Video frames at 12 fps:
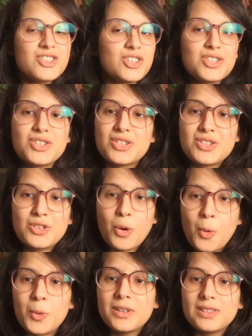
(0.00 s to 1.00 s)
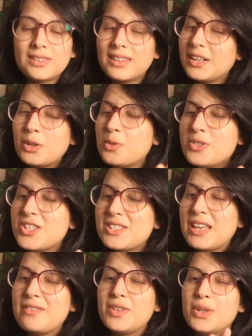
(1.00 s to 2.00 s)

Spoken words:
don't just give